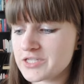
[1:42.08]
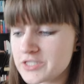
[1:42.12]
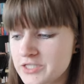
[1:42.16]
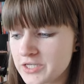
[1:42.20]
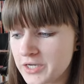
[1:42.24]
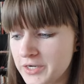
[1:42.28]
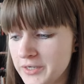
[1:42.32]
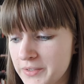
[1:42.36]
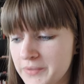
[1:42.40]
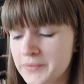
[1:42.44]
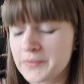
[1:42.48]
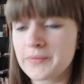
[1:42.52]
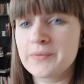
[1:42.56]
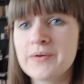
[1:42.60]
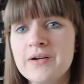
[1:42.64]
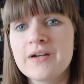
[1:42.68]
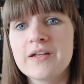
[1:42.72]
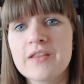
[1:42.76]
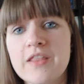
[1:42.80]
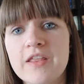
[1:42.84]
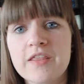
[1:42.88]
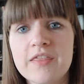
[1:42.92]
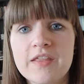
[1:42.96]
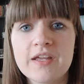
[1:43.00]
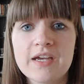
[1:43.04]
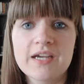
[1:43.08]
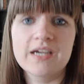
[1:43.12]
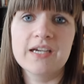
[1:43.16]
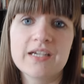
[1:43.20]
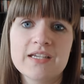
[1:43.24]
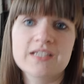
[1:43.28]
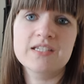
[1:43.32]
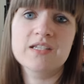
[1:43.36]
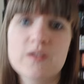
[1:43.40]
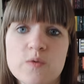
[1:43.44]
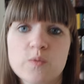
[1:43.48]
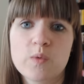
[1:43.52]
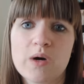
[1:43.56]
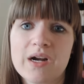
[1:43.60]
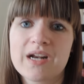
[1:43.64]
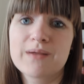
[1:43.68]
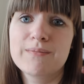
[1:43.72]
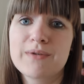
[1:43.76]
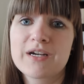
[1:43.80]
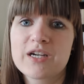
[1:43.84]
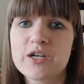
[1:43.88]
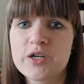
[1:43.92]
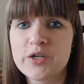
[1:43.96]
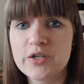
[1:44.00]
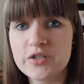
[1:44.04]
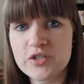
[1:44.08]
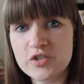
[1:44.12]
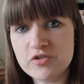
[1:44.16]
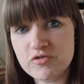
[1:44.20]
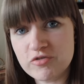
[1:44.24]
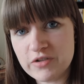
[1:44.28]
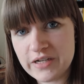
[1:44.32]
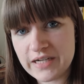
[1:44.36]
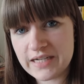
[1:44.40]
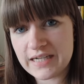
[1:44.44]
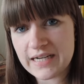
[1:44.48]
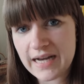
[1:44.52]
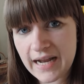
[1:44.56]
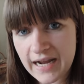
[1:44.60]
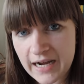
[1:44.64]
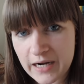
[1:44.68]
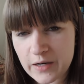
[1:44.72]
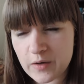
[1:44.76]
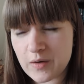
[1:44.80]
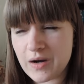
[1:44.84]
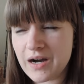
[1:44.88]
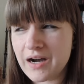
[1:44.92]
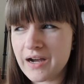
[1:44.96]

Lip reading: So the thing is, what am I going to read now?